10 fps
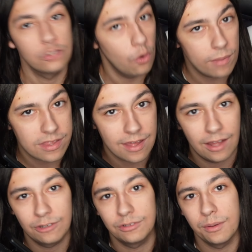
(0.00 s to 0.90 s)
Don't miss
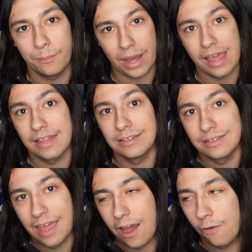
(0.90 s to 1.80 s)
out, buy it
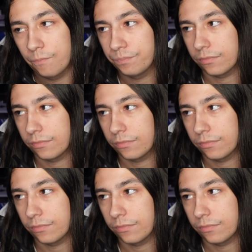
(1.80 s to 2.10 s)
now.